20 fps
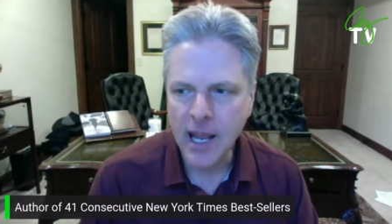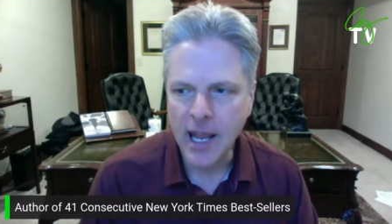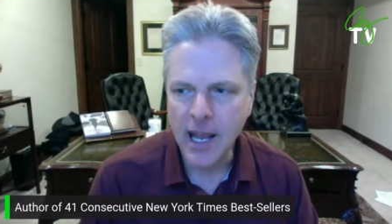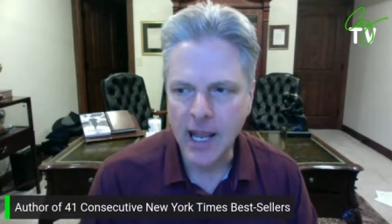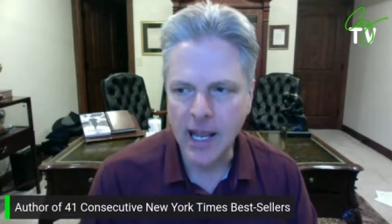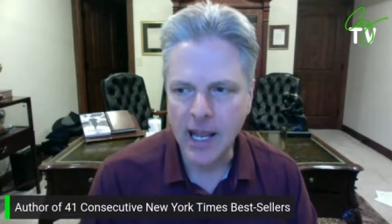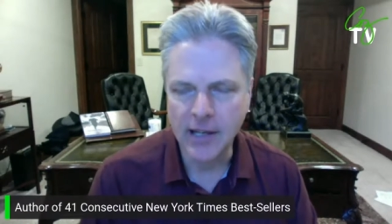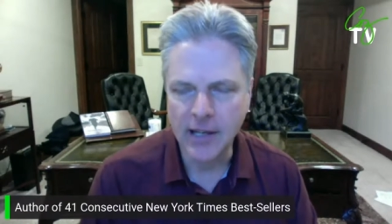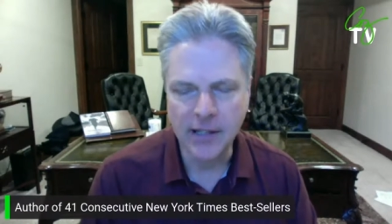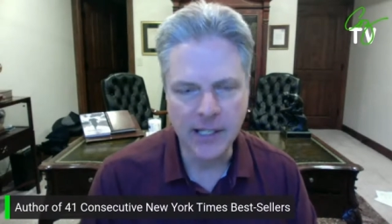
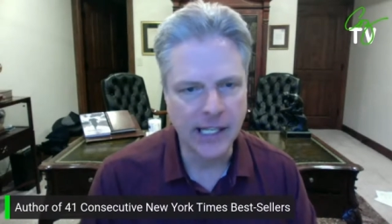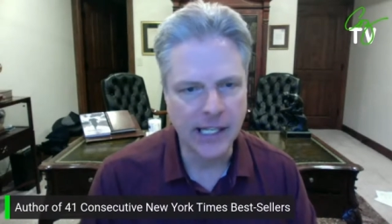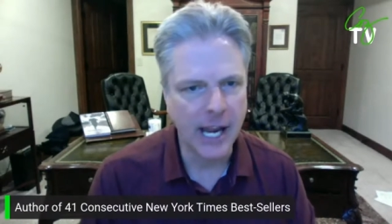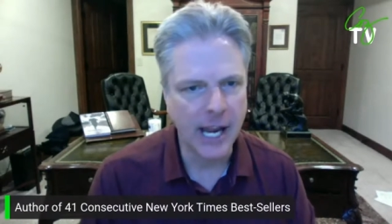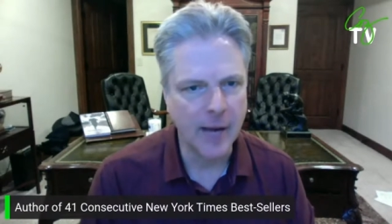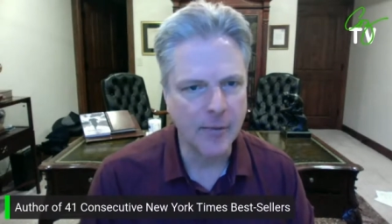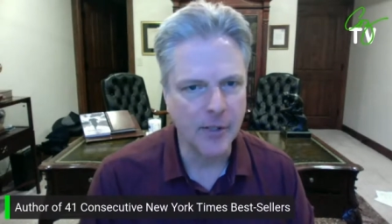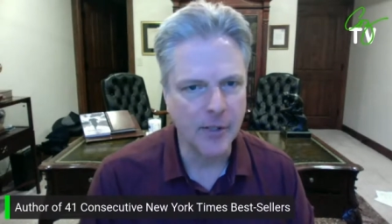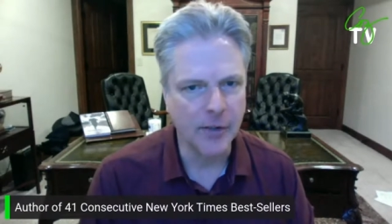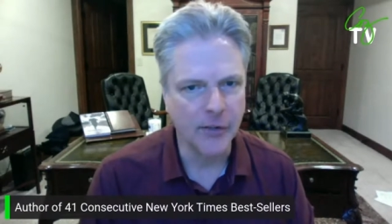And he
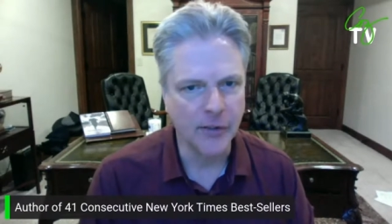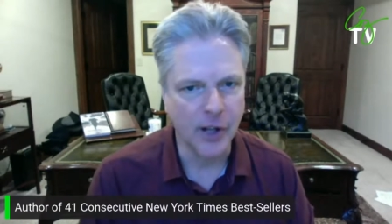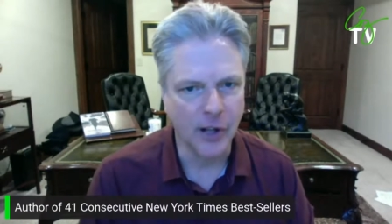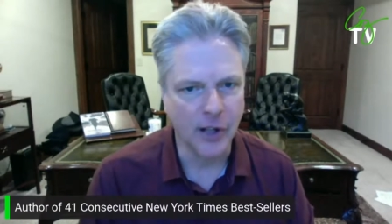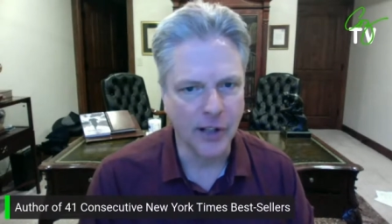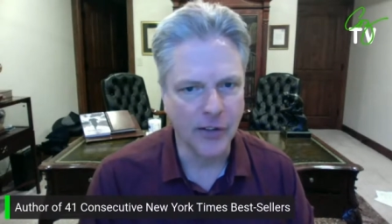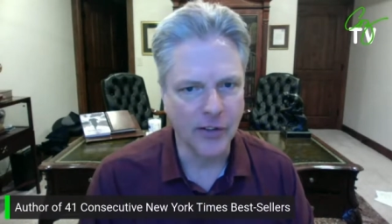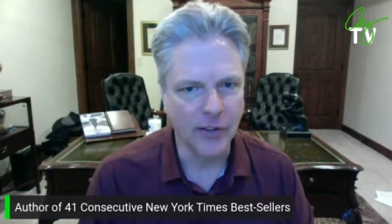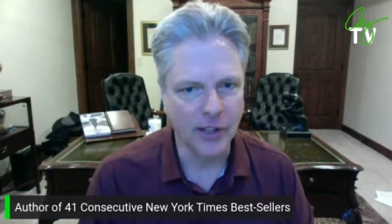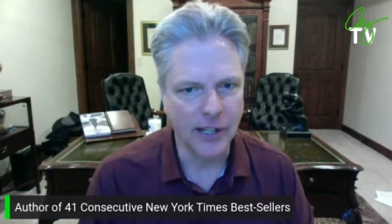came to Salt
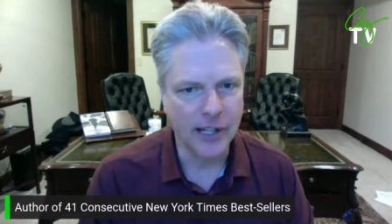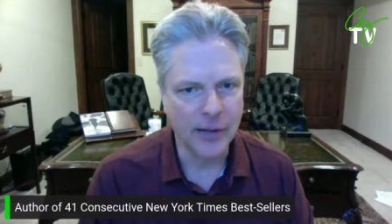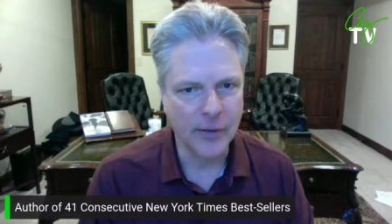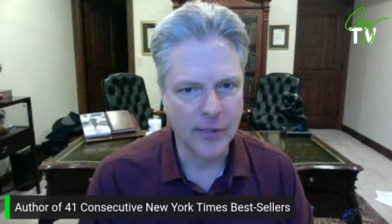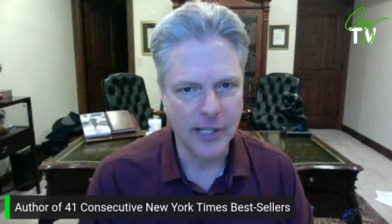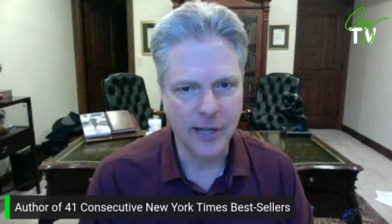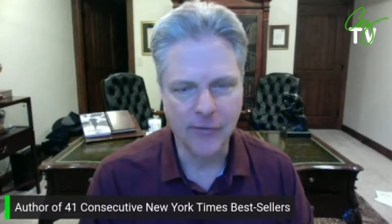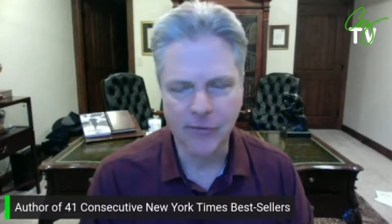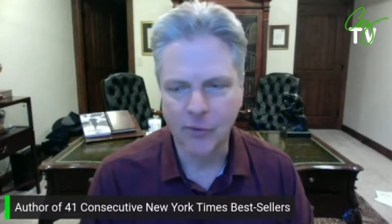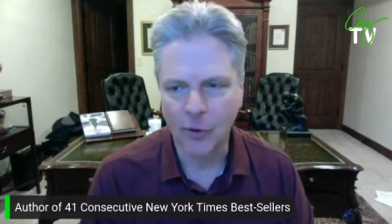Lake City and was
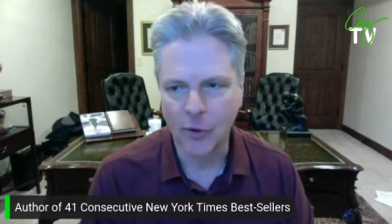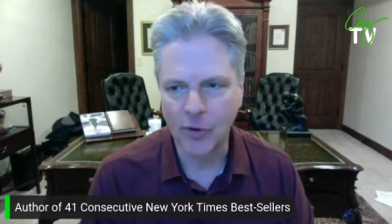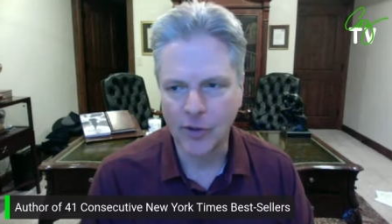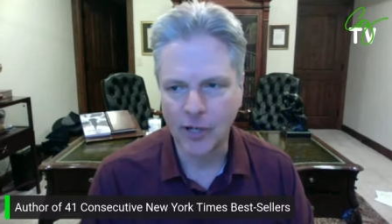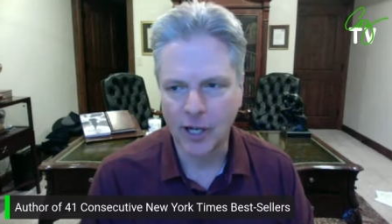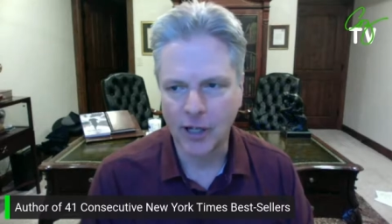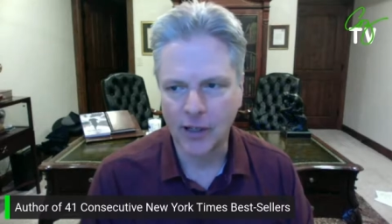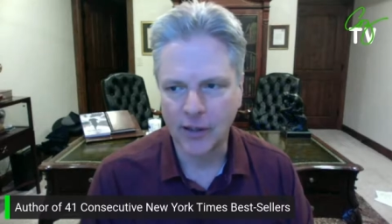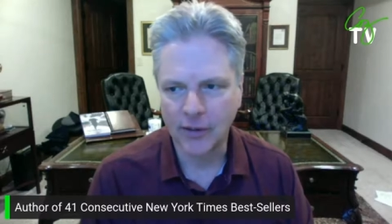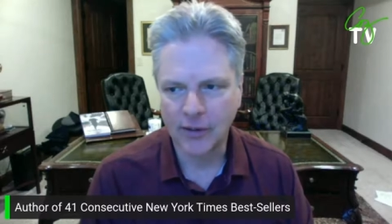at Fort
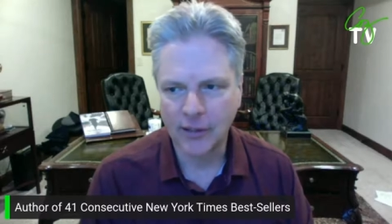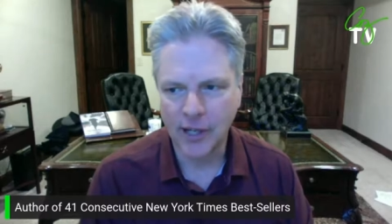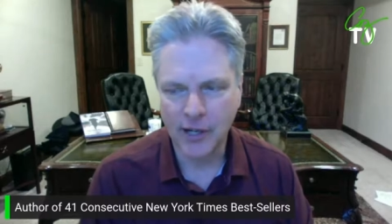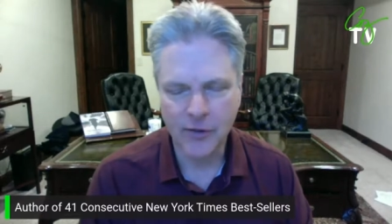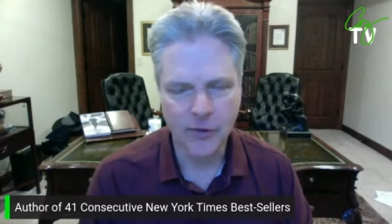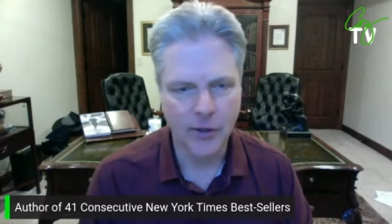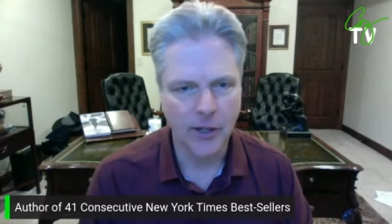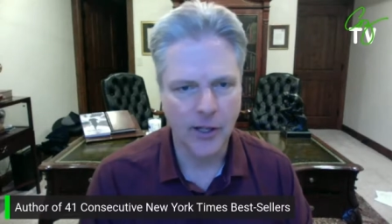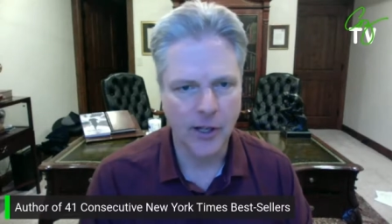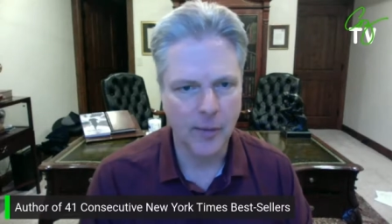Douglas
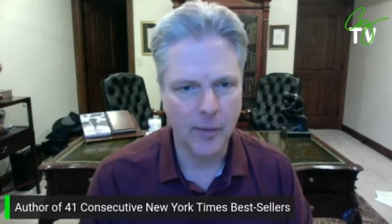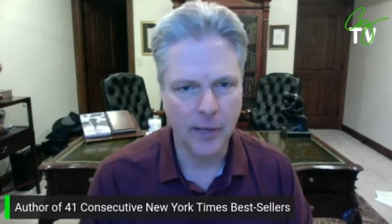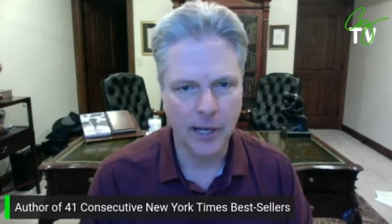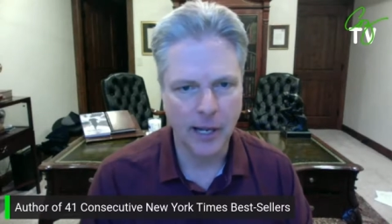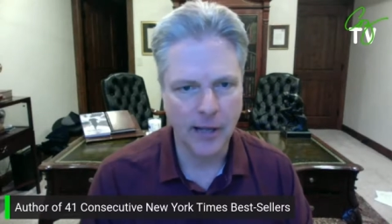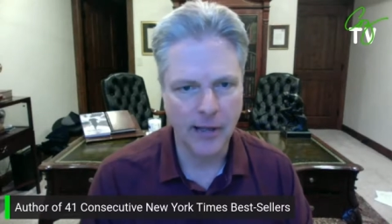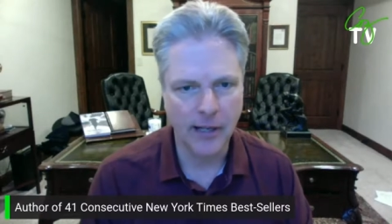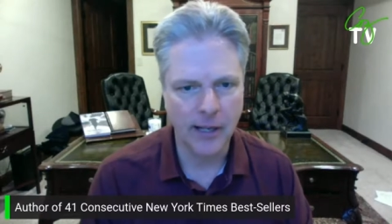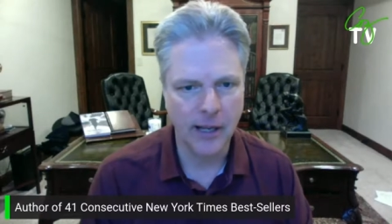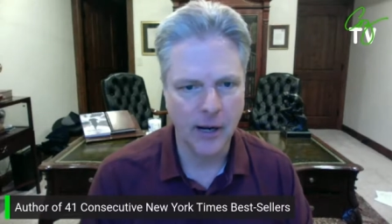Country Club, and I,
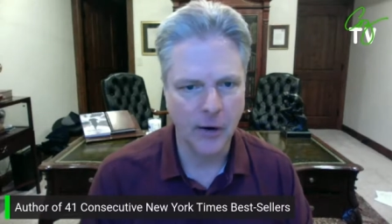eh,